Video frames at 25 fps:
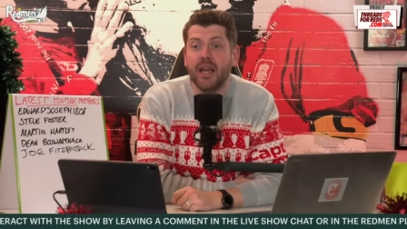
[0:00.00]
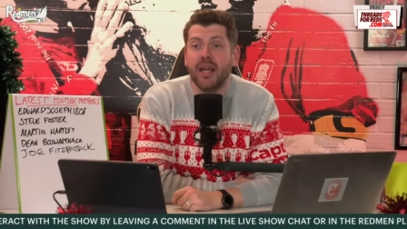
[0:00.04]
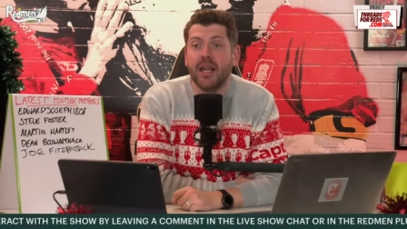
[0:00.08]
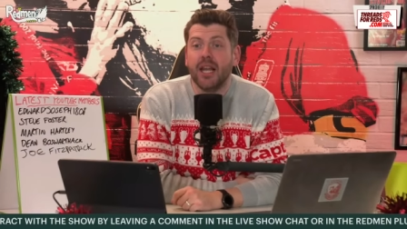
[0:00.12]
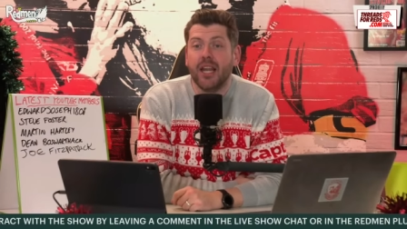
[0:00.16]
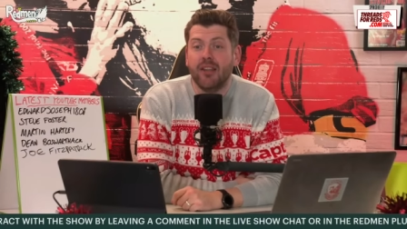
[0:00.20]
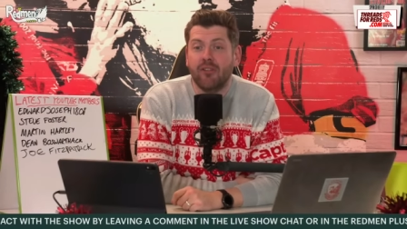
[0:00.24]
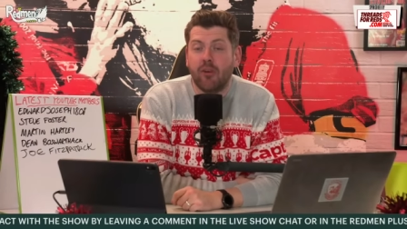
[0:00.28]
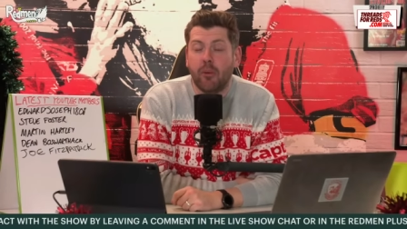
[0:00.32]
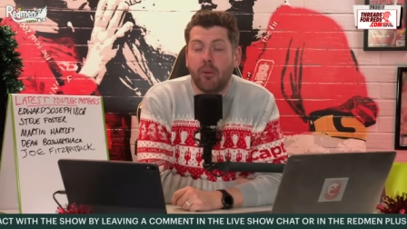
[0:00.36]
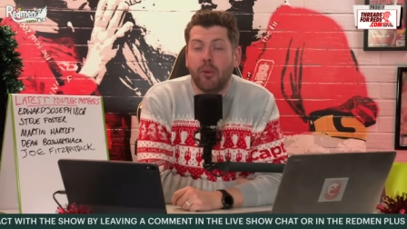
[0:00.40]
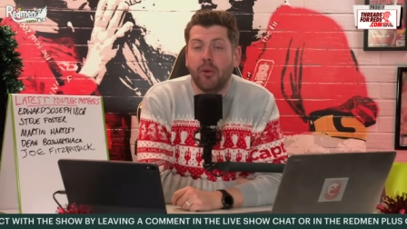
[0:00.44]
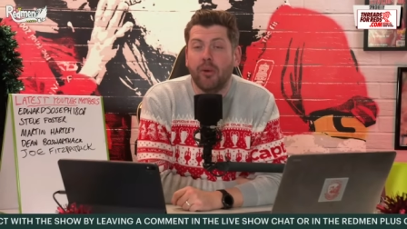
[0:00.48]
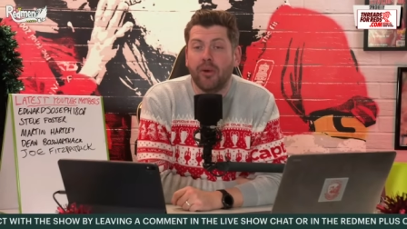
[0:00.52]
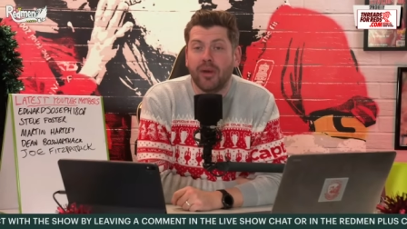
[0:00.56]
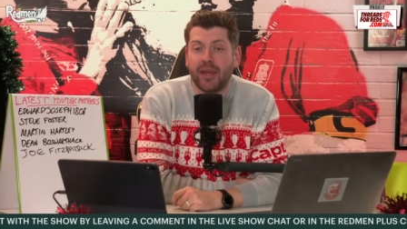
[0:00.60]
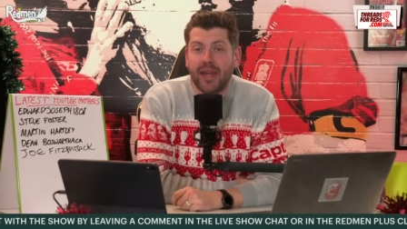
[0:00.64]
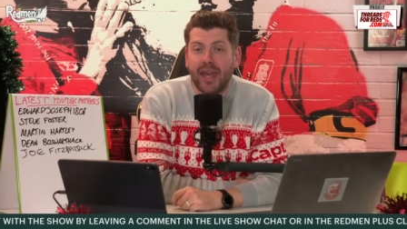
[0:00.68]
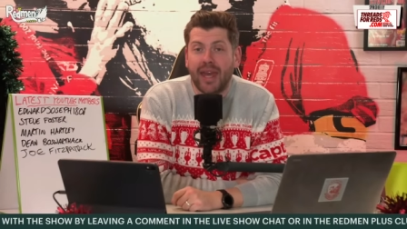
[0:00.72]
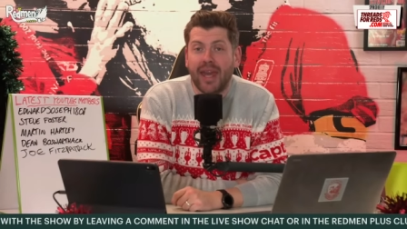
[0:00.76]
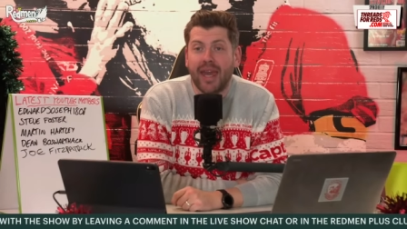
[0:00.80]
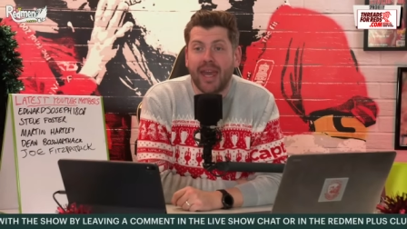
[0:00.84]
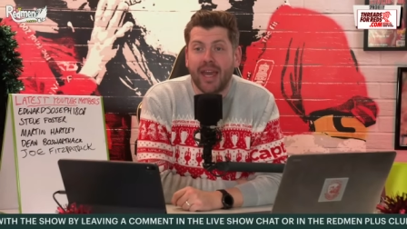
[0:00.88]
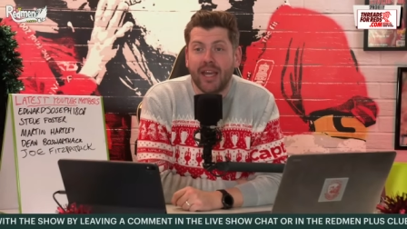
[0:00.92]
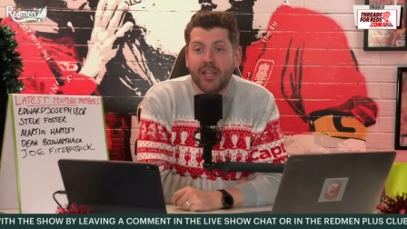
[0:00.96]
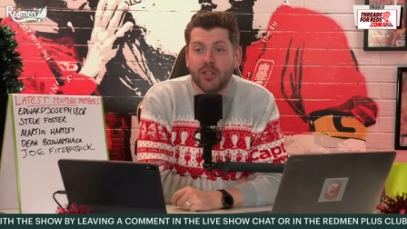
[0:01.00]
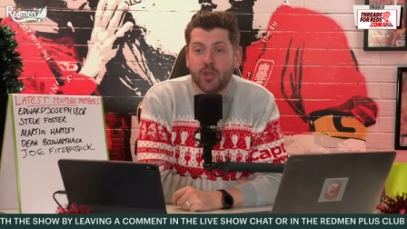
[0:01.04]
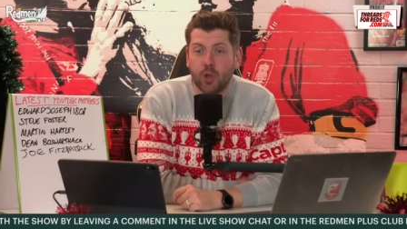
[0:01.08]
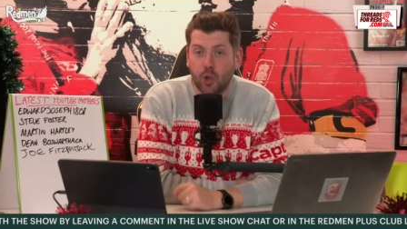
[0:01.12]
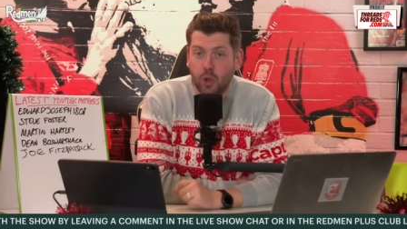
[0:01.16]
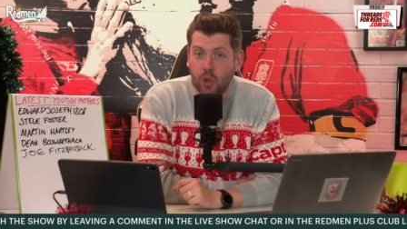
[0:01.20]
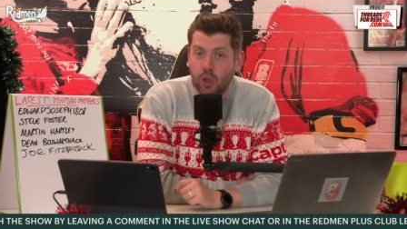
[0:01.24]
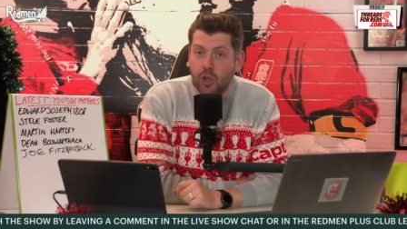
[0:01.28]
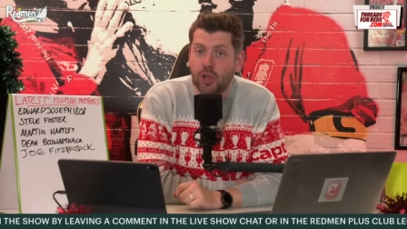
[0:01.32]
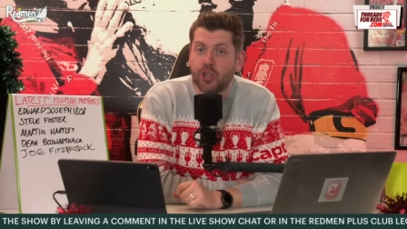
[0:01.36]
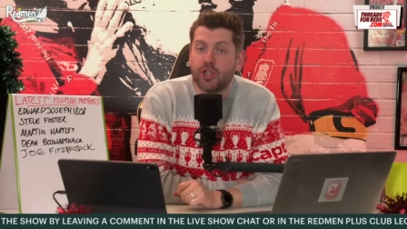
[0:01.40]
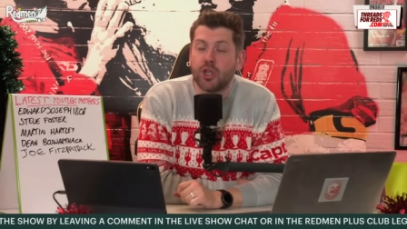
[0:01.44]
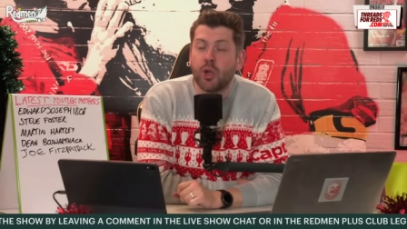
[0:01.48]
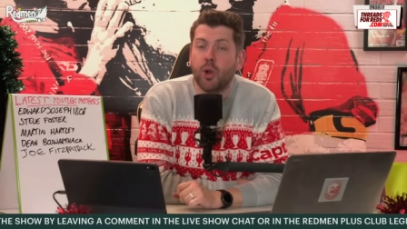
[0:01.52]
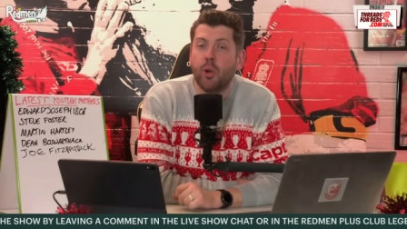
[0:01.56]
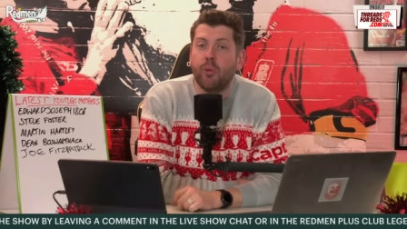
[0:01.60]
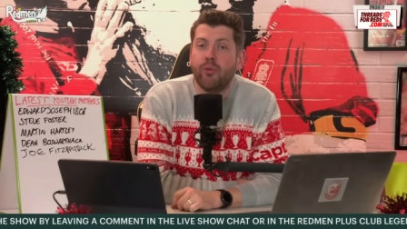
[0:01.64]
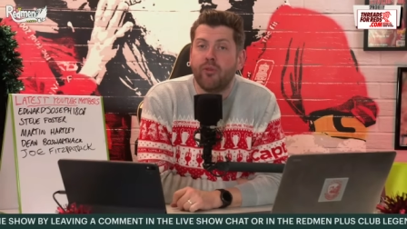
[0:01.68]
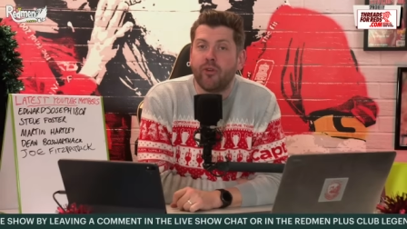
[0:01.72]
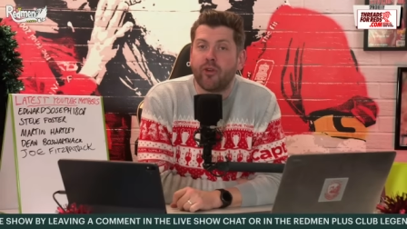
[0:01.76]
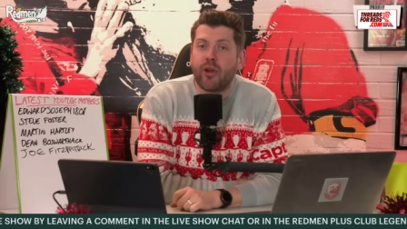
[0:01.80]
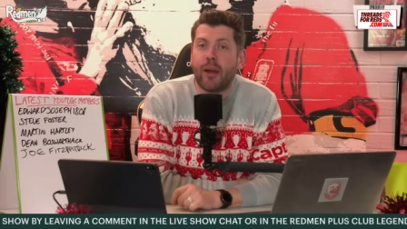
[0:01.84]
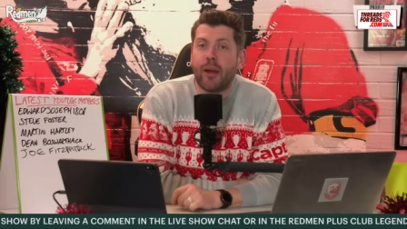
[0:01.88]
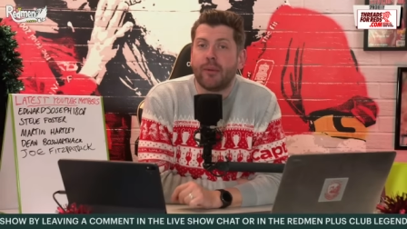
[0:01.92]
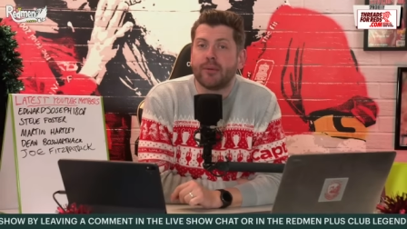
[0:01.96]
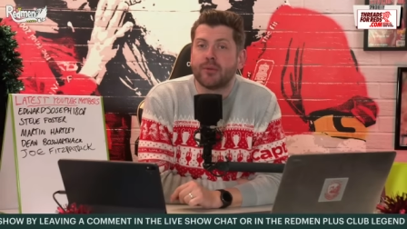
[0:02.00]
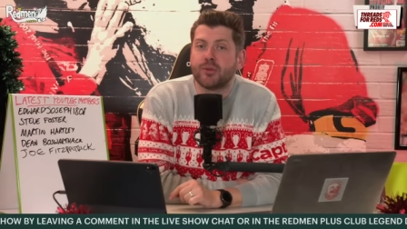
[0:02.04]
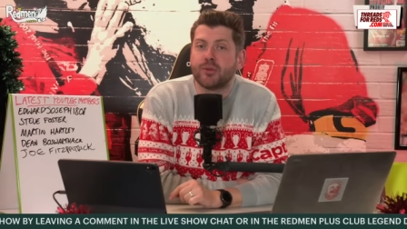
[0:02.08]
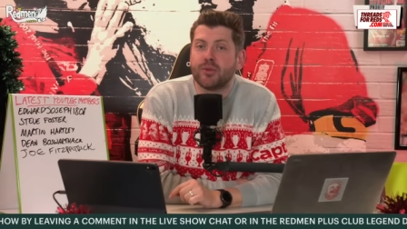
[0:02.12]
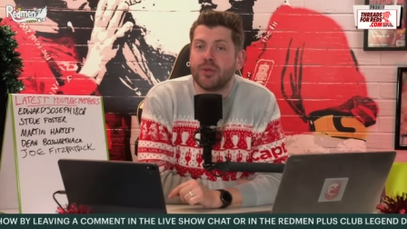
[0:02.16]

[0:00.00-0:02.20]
Liverpool gear is also up for grabs